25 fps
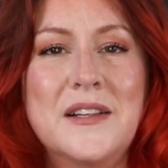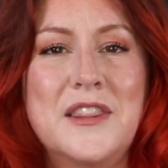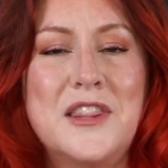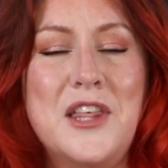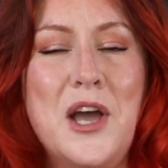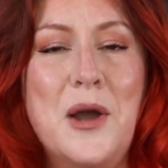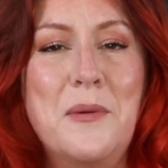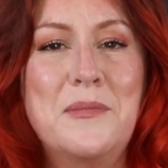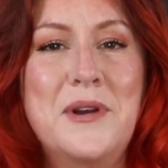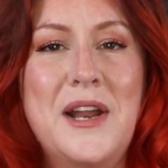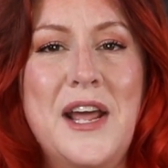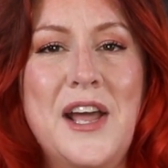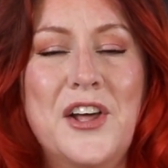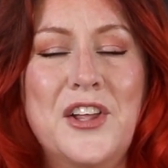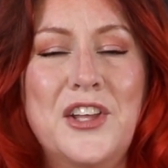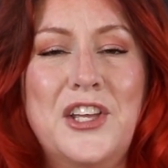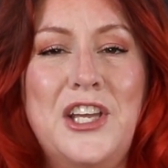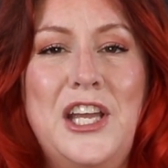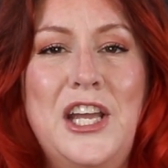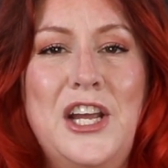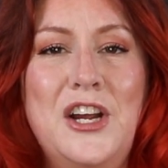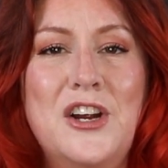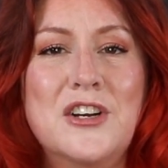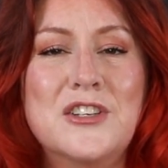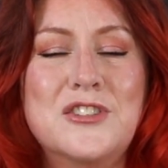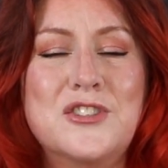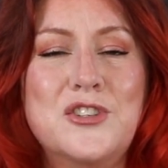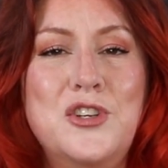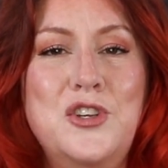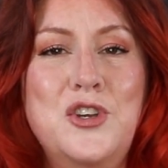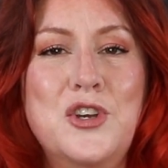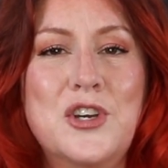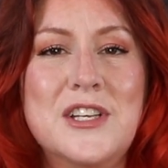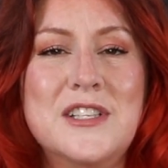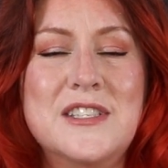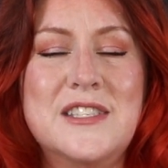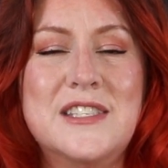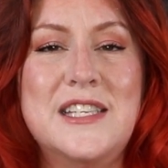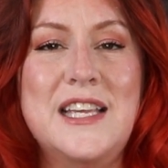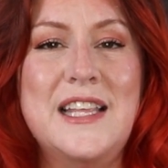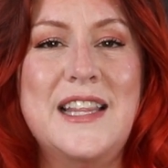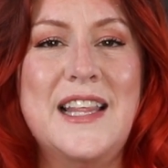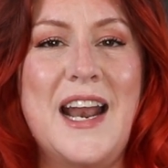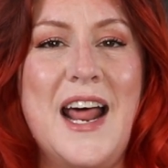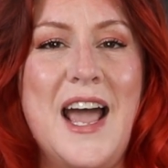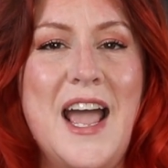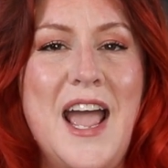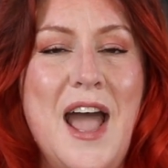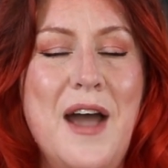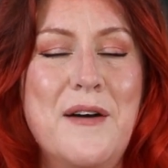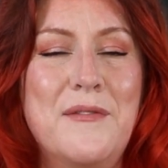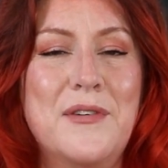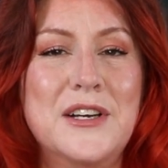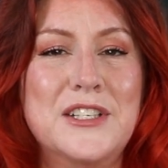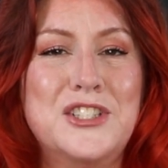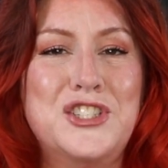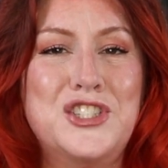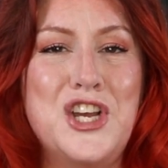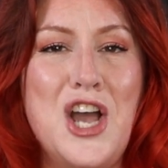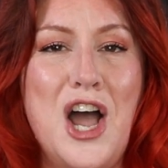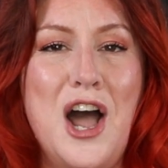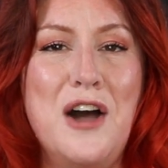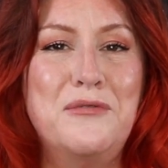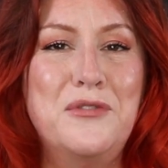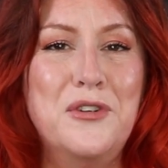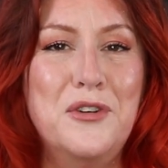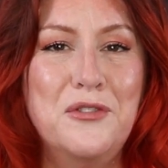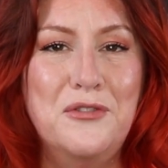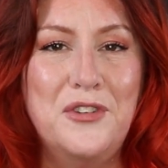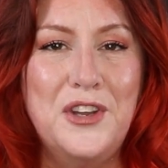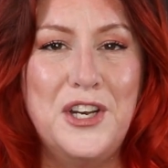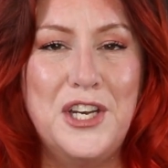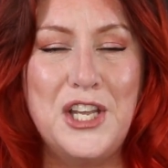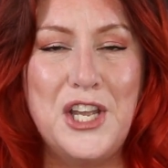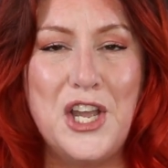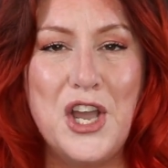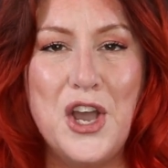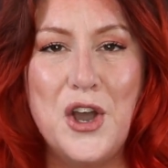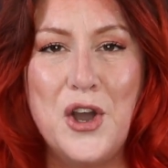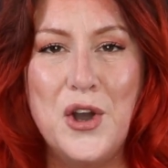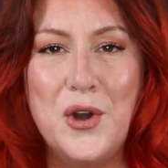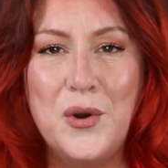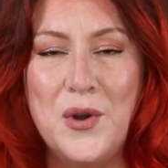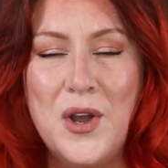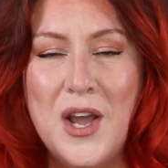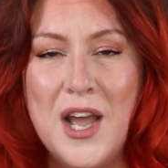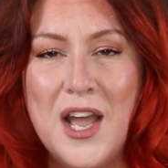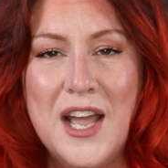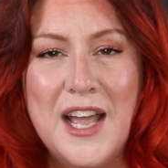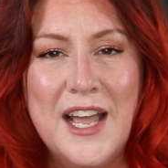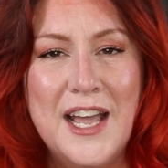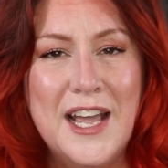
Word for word: thumbnail here so you can see that I have a chaffle video.